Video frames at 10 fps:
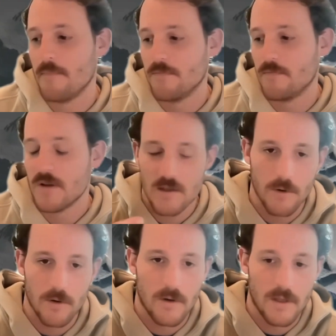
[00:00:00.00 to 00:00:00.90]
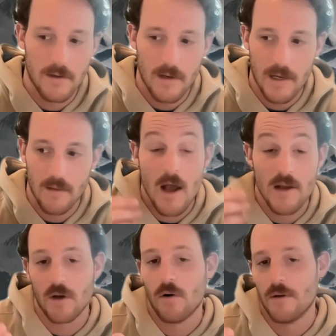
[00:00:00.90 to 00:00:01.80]
visible and
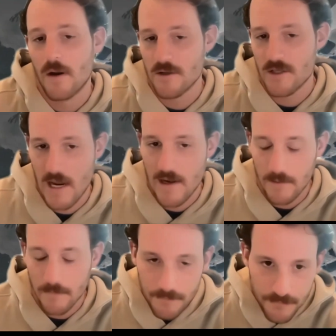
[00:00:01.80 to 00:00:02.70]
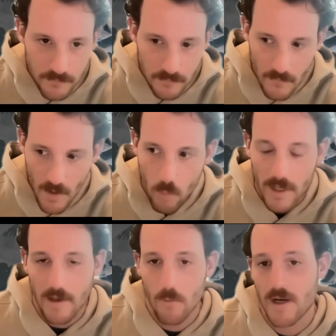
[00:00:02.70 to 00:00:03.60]
logical and understanding
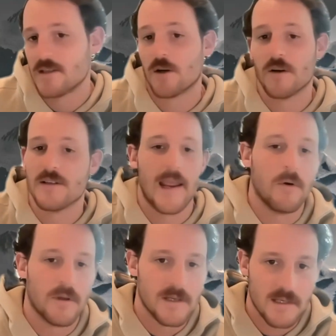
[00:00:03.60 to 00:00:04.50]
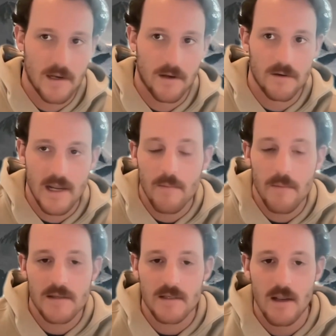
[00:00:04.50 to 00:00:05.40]
what a certain table is in your
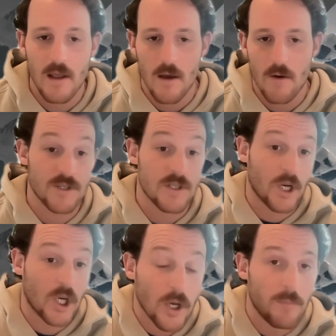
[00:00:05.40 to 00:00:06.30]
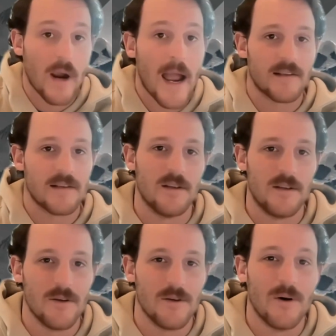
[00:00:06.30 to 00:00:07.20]
database, which is a good practice to
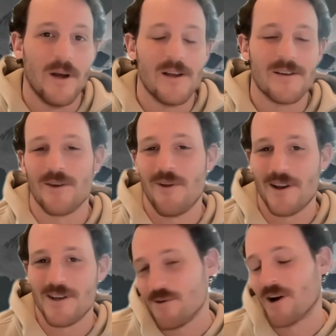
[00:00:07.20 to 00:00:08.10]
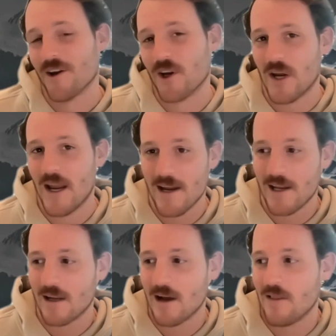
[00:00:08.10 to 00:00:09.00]
do so long as you aren't
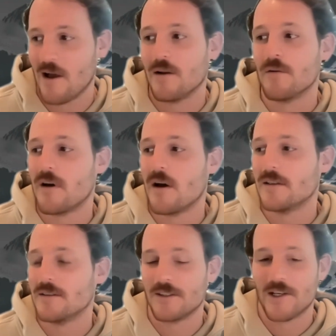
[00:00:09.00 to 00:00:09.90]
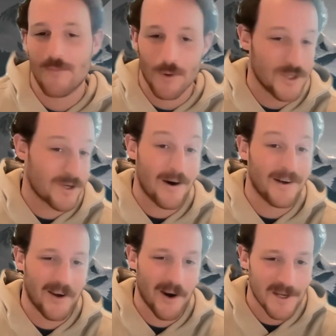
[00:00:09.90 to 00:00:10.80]
creating a lot of, we'll just call it
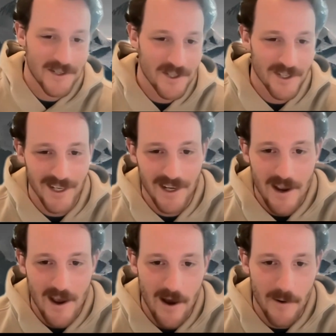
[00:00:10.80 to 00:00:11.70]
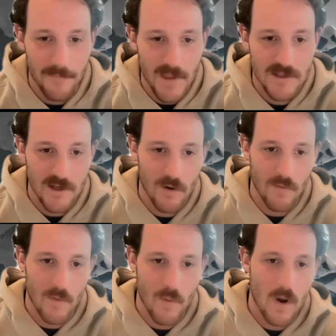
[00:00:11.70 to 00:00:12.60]
garbage. And
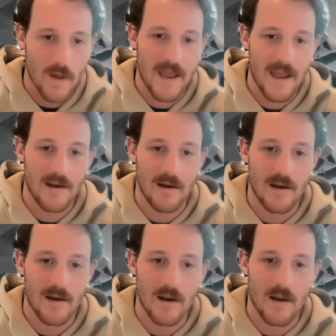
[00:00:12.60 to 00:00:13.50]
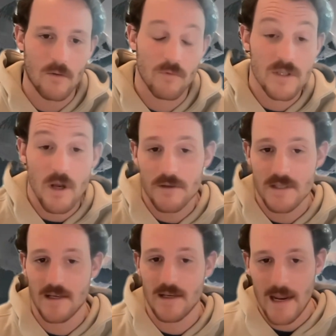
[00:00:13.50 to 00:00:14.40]
so what that results
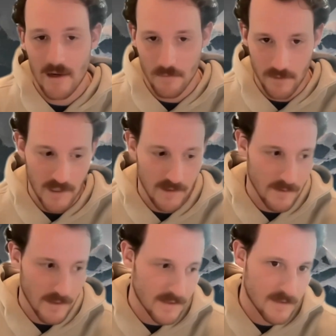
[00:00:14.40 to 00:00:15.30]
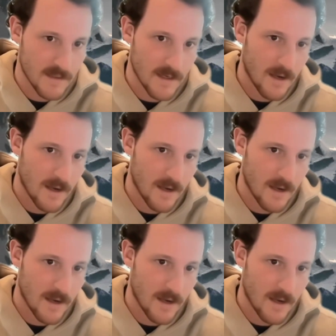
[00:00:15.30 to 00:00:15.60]
in negatively is